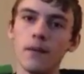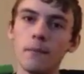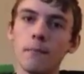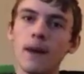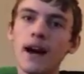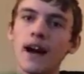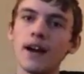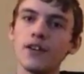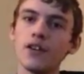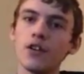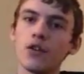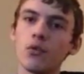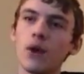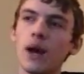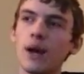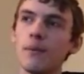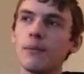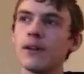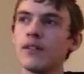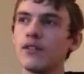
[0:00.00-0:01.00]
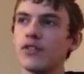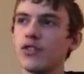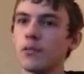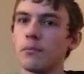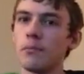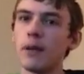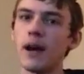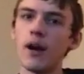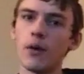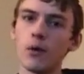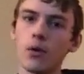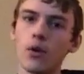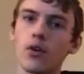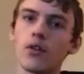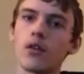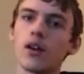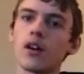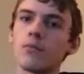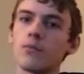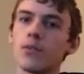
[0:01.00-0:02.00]
mod your weapons, your
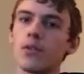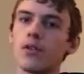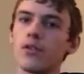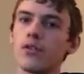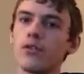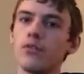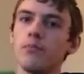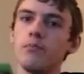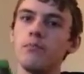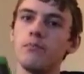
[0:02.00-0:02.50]
power armor,